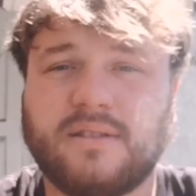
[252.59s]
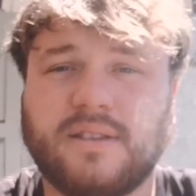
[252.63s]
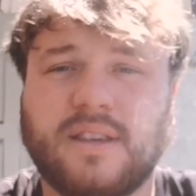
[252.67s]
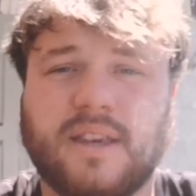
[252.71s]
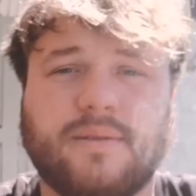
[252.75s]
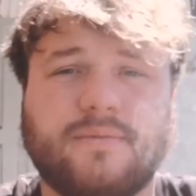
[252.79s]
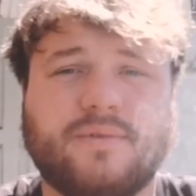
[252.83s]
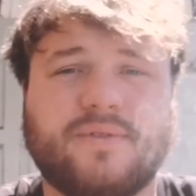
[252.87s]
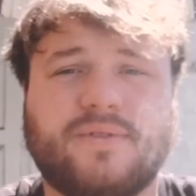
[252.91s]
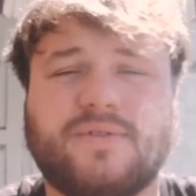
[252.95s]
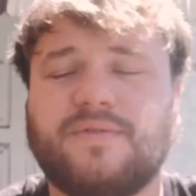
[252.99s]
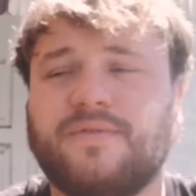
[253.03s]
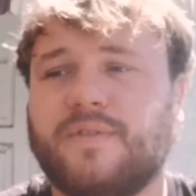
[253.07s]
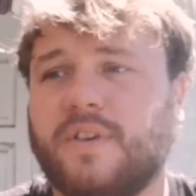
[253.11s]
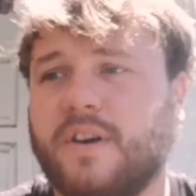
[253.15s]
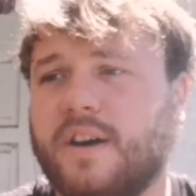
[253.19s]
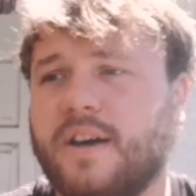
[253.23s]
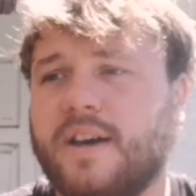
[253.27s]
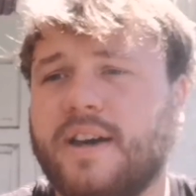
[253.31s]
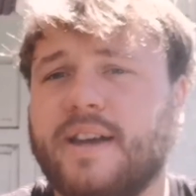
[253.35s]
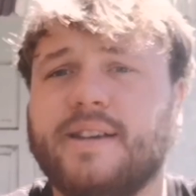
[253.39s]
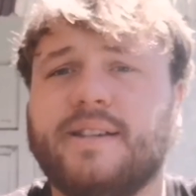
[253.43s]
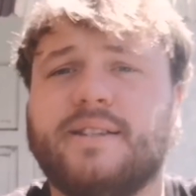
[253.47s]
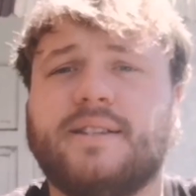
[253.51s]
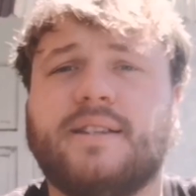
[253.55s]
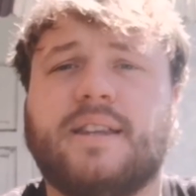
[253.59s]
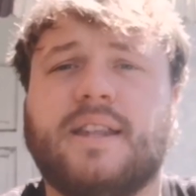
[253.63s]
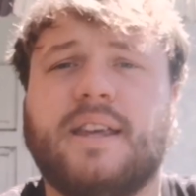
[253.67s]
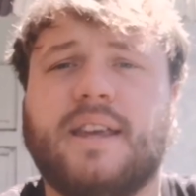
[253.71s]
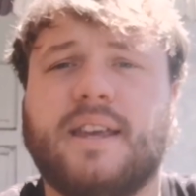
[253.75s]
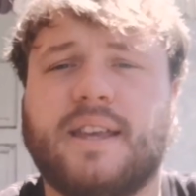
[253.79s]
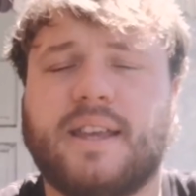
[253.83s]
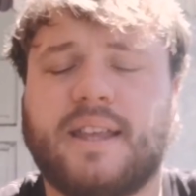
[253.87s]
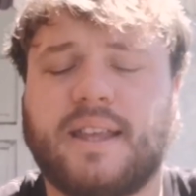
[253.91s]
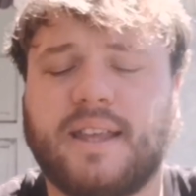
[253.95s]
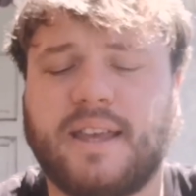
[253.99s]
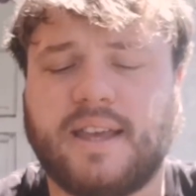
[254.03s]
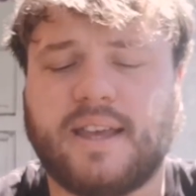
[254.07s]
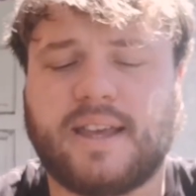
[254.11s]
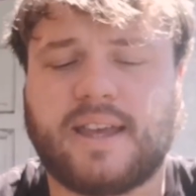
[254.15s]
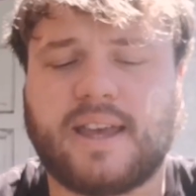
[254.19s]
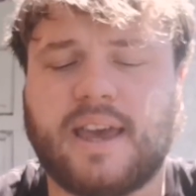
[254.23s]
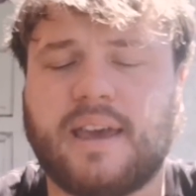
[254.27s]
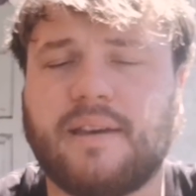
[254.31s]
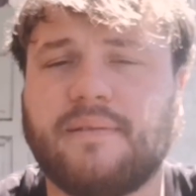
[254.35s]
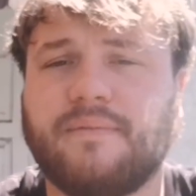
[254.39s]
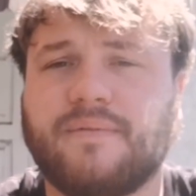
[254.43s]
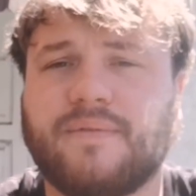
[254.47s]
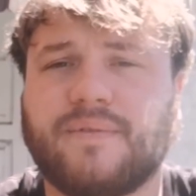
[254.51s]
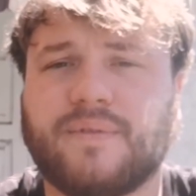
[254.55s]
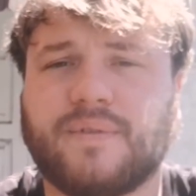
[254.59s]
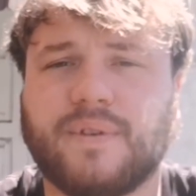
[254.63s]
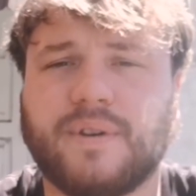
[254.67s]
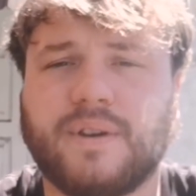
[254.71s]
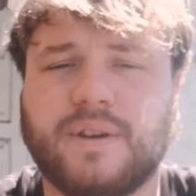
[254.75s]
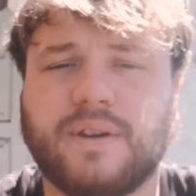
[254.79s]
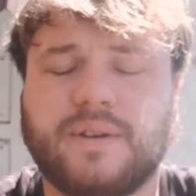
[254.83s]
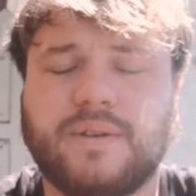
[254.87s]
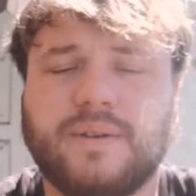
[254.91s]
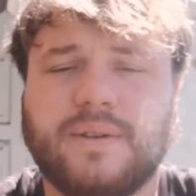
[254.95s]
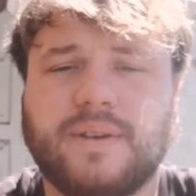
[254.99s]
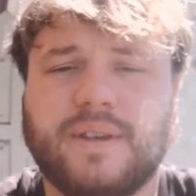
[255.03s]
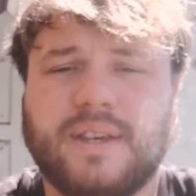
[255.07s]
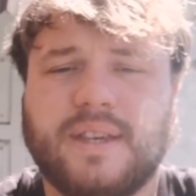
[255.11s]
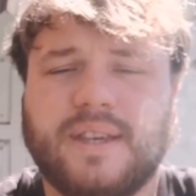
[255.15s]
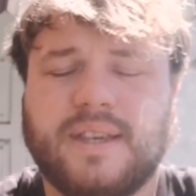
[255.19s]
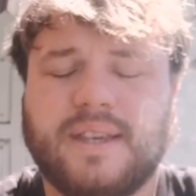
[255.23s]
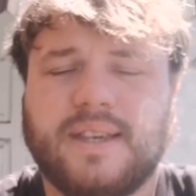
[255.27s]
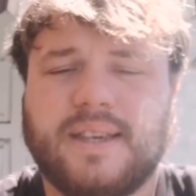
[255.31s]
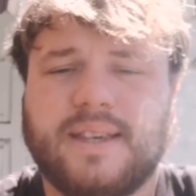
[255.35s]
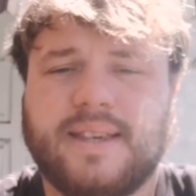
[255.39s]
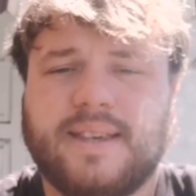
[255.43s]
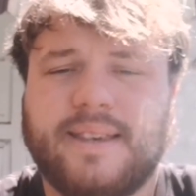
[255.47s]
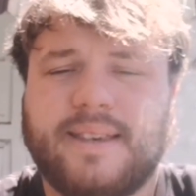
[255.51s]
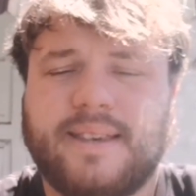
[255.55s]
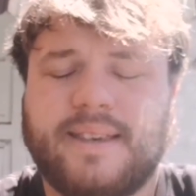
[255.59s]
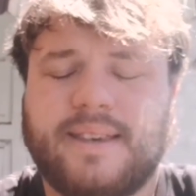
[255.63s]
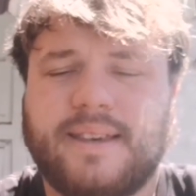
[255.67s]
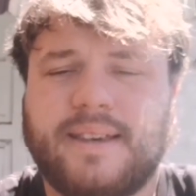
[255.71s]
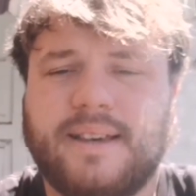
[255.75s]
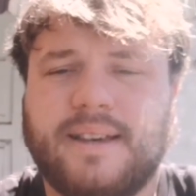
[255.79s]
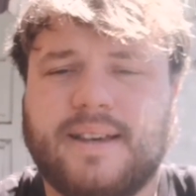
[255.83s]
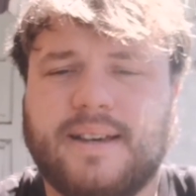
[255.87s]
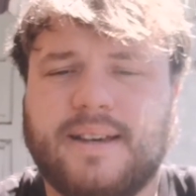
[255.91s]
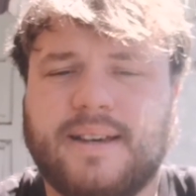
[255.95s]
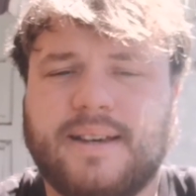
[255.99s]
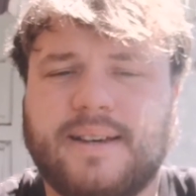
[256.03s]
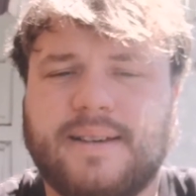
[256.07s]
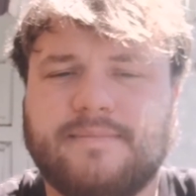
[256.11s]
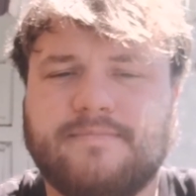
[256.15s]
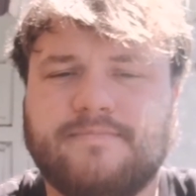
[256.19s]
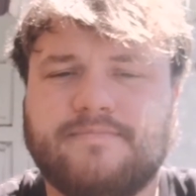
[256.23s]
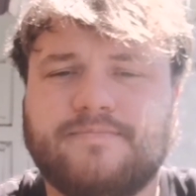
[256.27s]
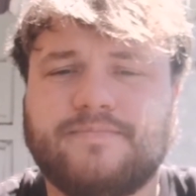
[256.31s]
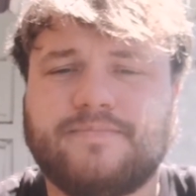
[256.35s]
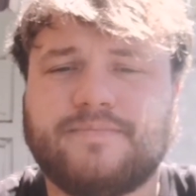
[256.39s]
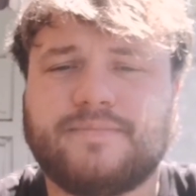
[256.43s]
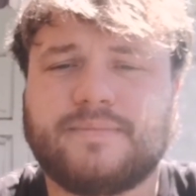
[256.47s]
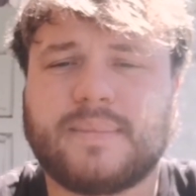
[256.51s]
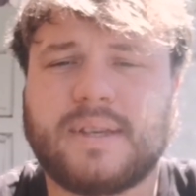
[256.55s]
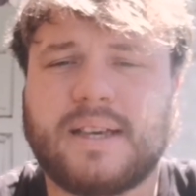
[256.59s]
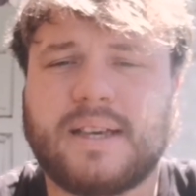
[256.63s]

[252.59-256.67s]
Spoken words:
It was fine, it came through, and